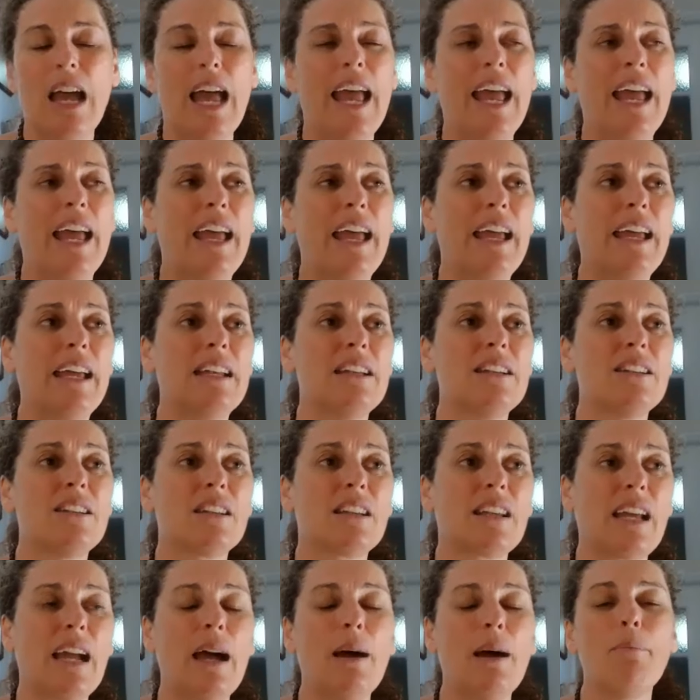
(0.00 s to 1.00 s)
and
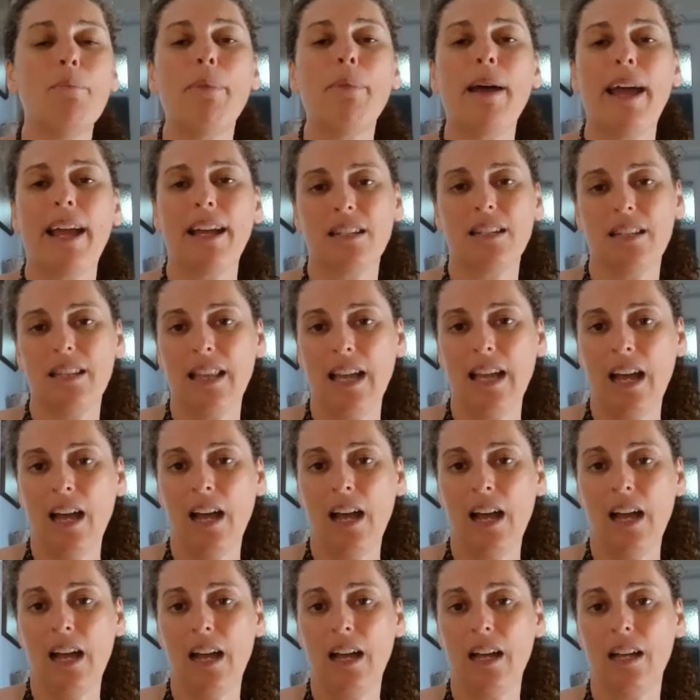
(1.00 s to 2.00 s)
come back to the
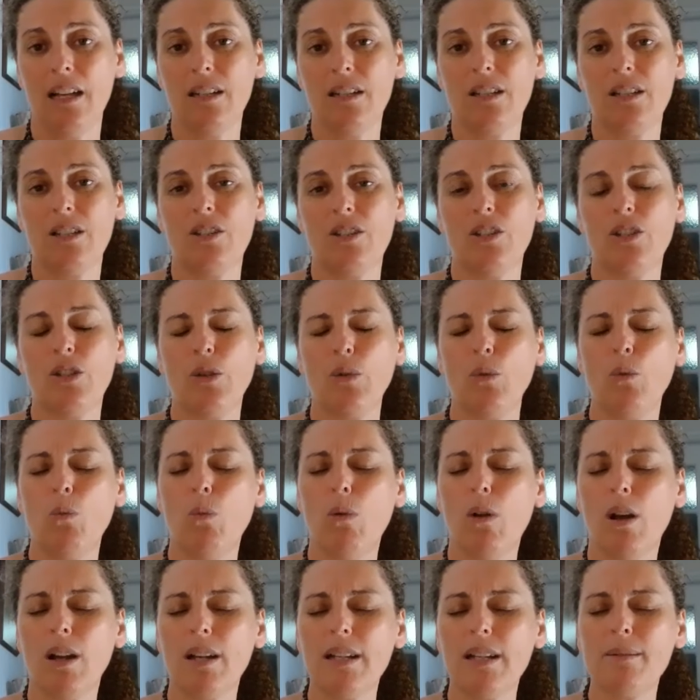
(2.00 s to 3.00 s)
heart, to
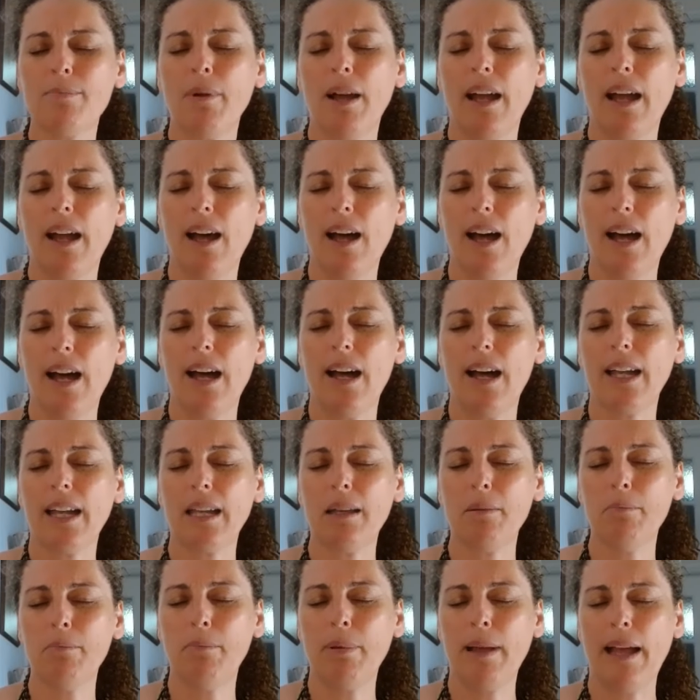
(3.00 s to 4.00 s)
what is my heart
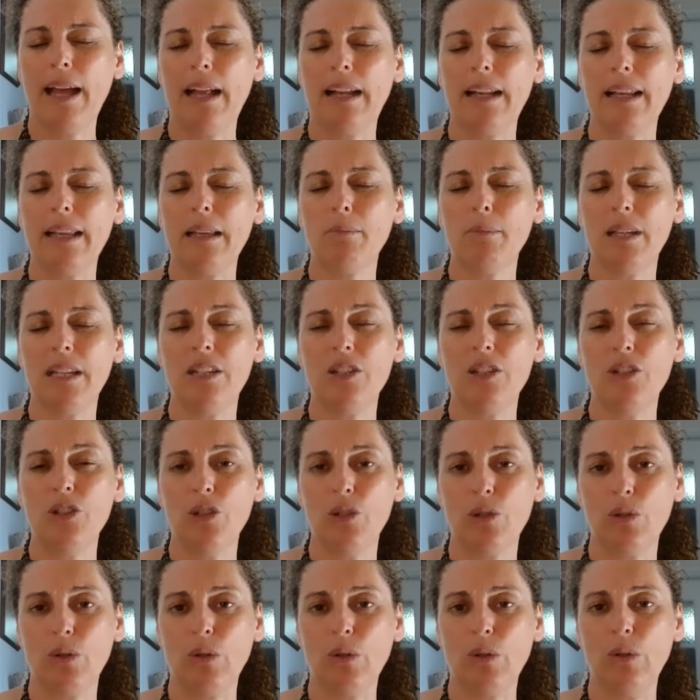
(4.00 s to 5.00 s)
compelling me to
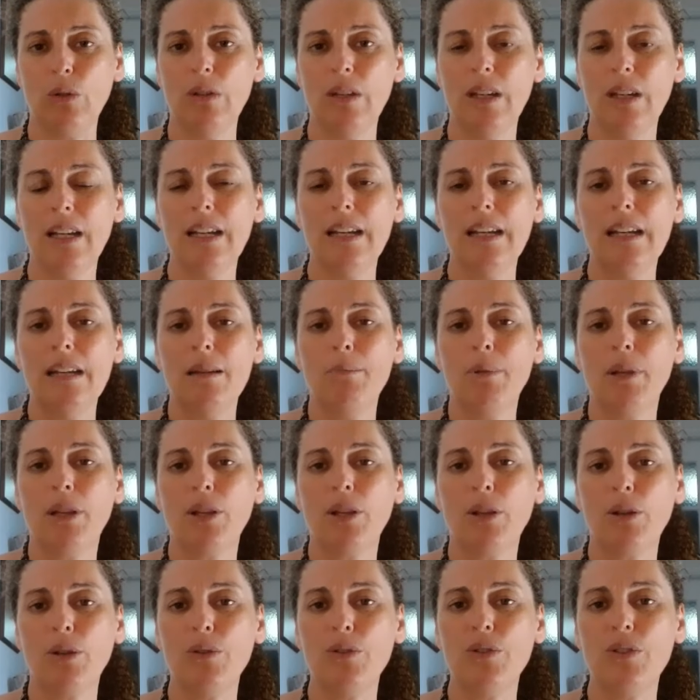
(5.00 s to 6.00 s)
do?
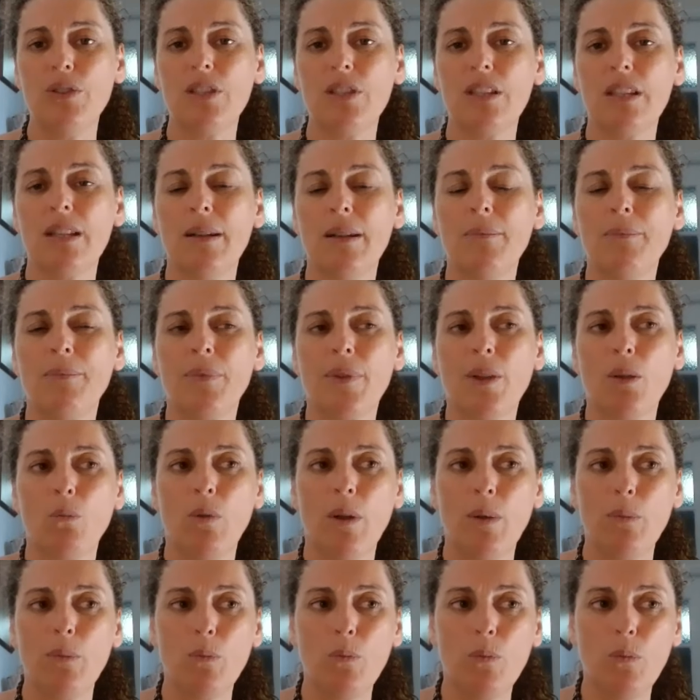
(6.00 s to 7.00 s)
Because
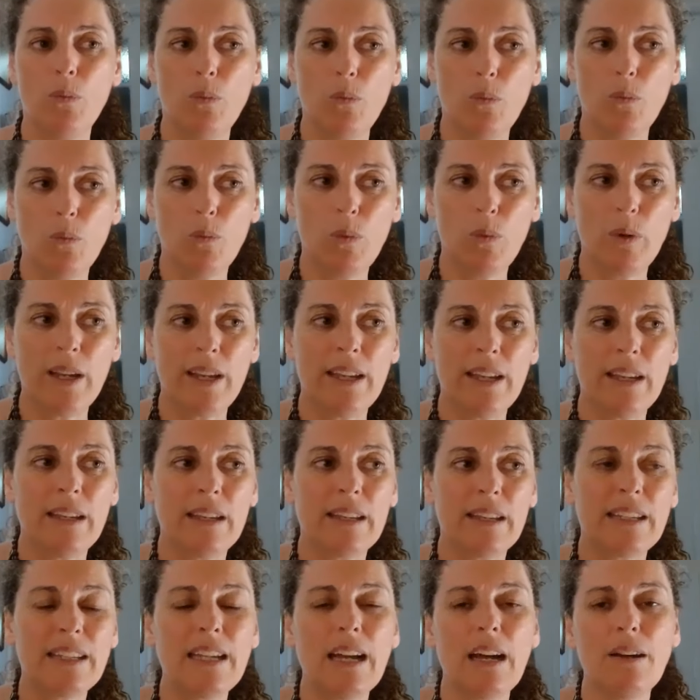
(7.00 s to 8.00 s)
when
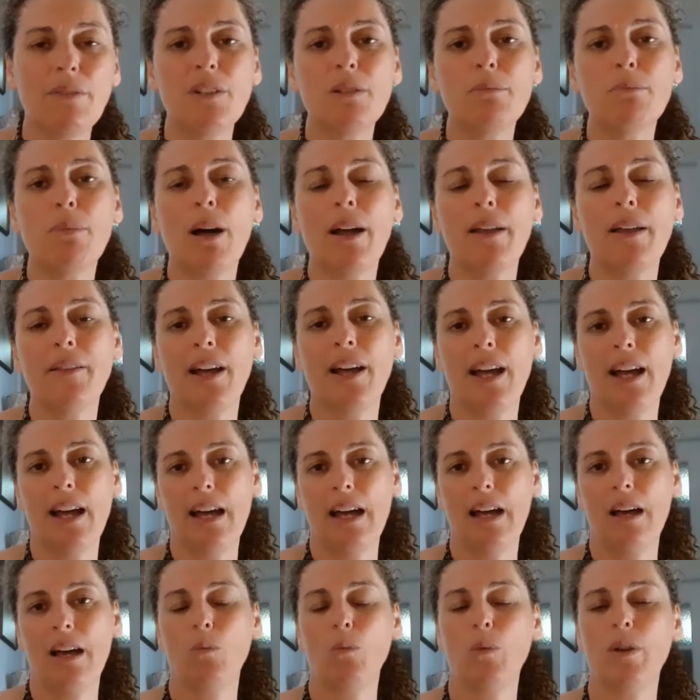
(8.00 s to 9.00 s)
we're governed by the
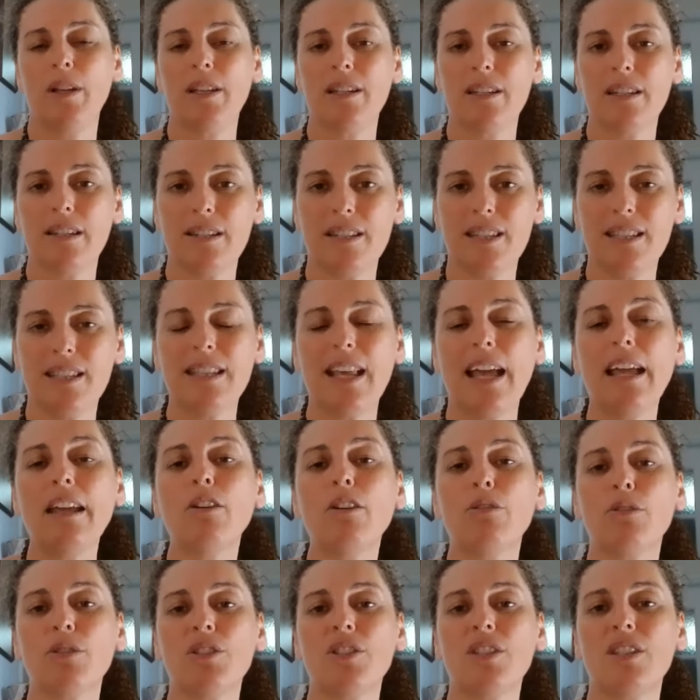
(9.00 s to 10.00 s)
heart, we are
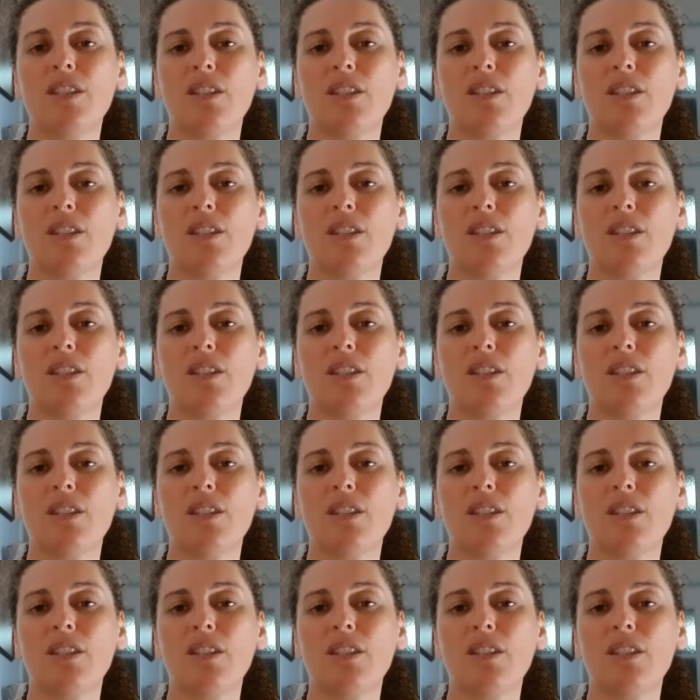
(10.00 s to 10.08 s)
sacred